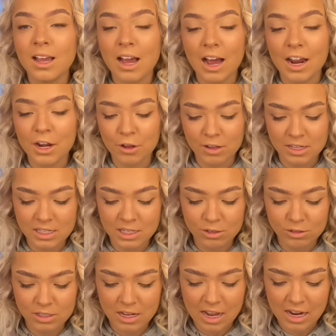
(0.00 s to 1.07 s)
I know it
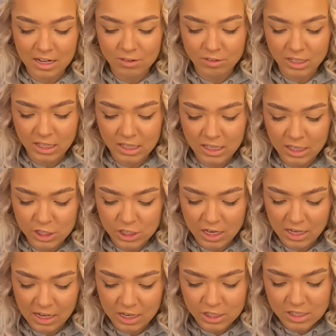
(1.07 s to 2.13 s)
sounds like really cliche,
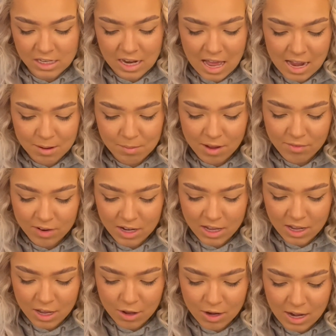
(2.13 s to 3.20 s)
like, just like my
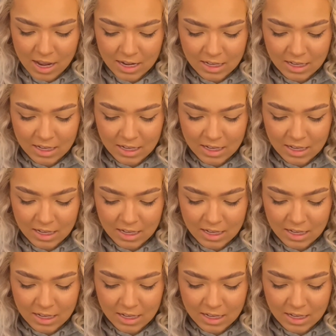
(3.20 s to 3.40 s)
video, like